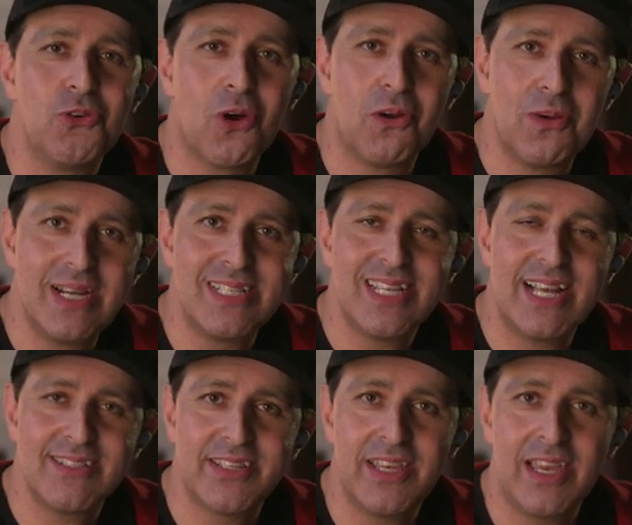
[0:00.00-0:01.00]
you were already
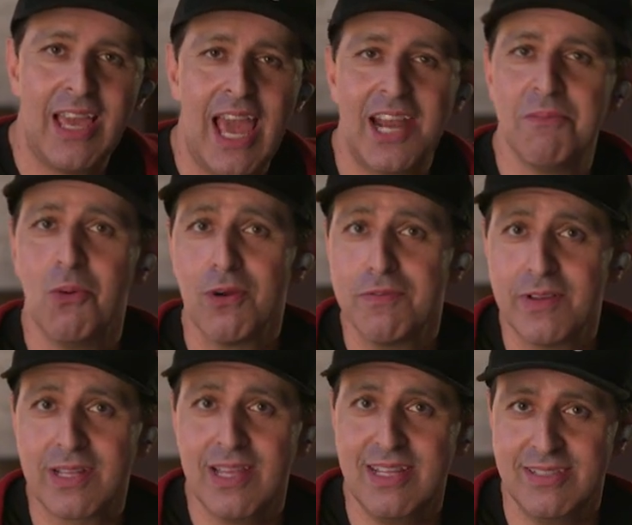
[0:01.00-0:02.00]
testing
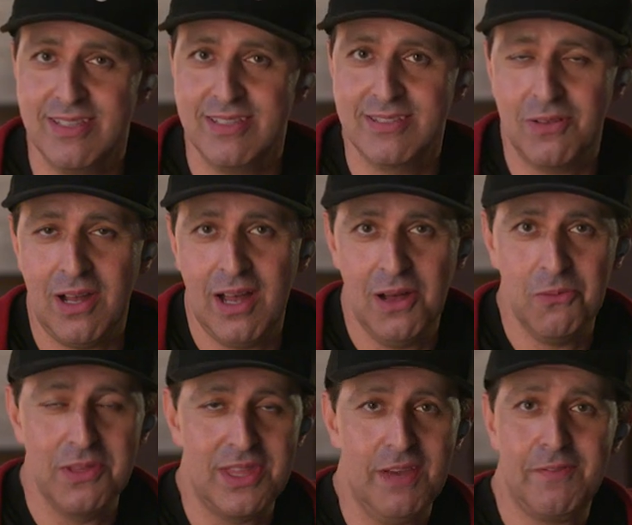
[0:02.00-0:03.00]
anamorphic lenses
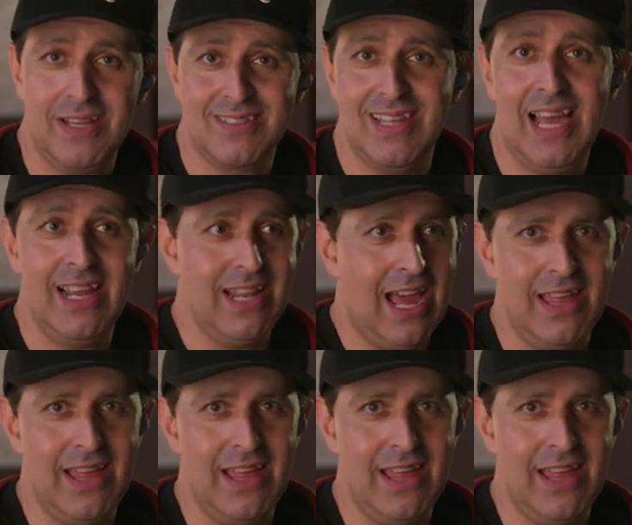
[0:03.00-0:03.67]
with the FX9,